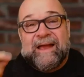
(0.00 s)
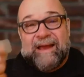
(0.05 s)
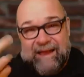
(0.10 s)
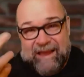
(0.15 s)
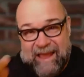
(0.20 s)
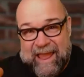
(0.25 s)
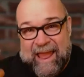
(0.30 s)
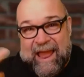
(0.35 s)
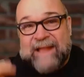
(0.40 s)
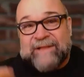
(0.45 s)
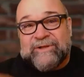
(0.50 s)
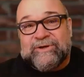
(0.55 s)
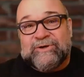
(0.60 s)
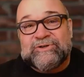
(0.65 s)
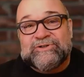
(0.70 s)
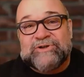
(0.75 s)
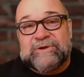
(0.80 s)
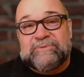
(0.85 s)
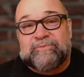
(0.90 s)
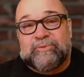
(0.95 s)

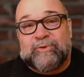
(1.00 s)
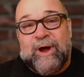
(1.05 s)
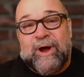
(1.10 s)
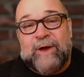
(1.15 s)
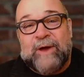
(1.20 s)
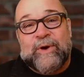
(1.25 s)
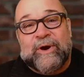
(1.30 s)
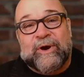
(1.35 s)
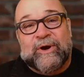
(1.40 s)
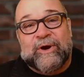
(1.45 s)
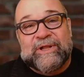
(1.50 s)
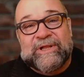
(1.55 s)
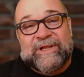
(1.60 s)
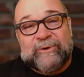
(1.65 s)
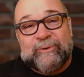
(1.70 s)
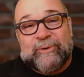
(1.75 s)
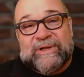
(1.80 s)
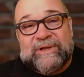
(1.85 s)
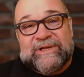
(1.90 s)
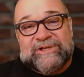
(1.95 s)
Actors on Broadway are
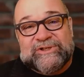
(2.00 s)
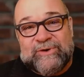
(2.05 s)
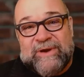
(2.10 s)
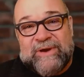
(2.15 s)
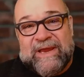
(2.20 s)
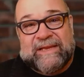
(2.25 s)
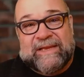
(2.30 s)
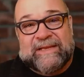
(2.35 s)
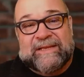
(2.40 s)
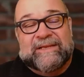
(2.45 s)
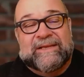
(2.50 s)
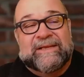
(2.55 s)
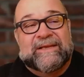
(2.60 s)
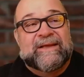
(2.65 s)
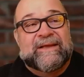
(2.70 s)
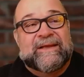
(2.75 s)
literally trained